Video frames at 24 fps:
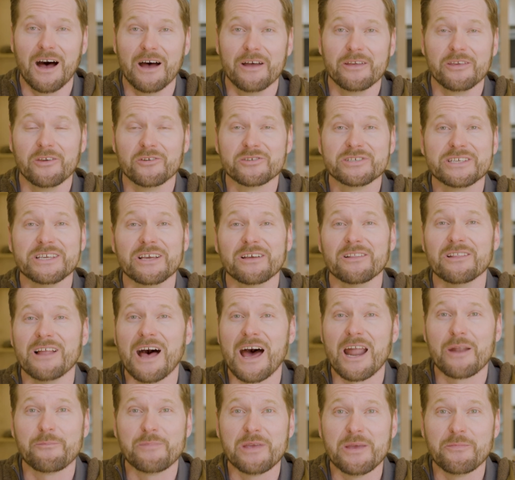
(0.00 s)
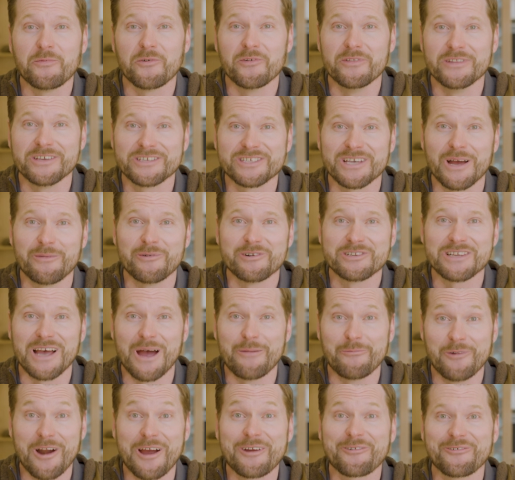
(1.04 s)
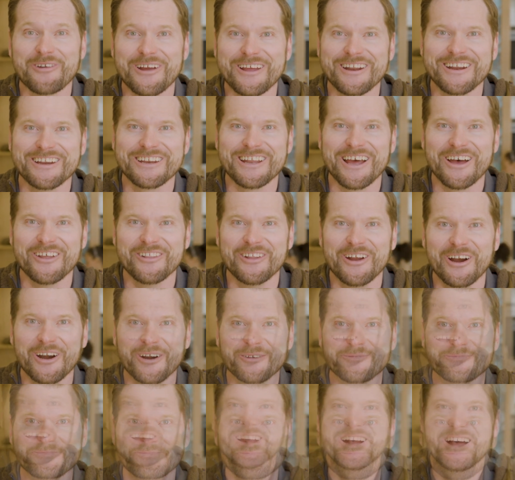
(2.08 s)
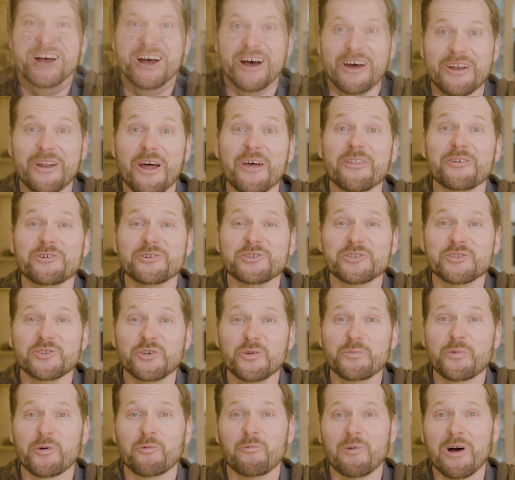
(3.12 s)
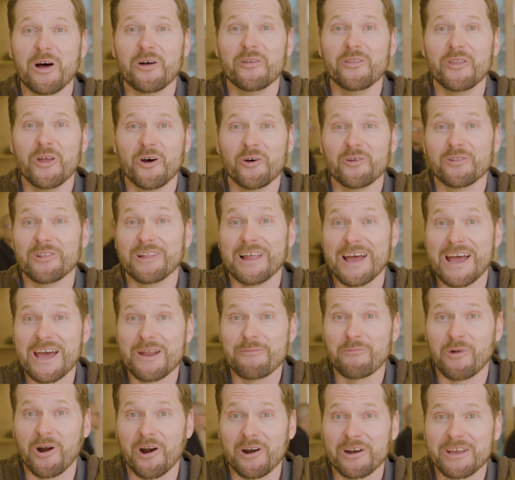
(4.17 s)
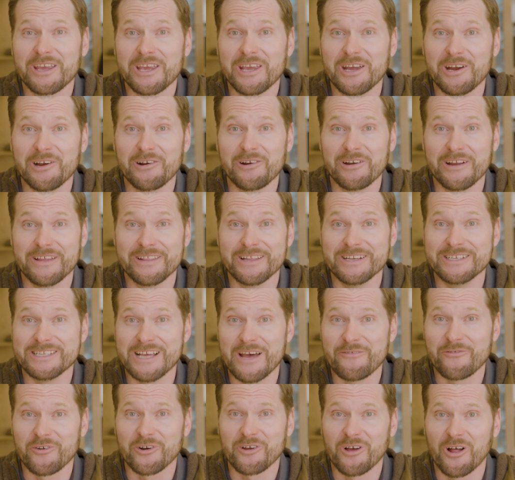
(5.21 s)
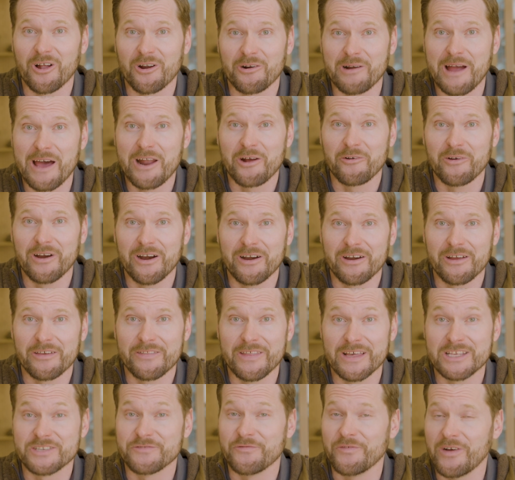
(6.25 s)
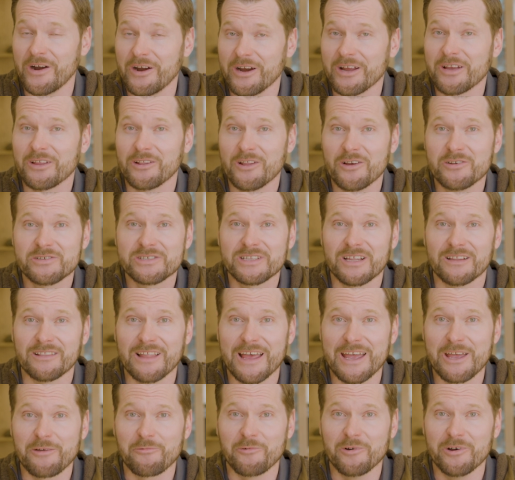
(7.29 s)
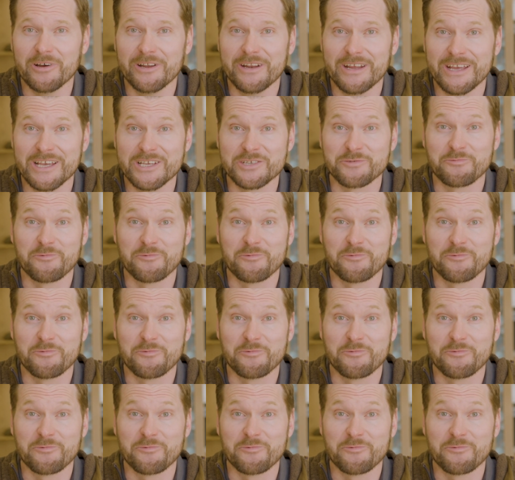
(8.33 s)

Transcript: You'll see a lot of people in the summertime recreating down there. Another super well-known landmark here in the Denver, Colorado area that's very close to Lakewood is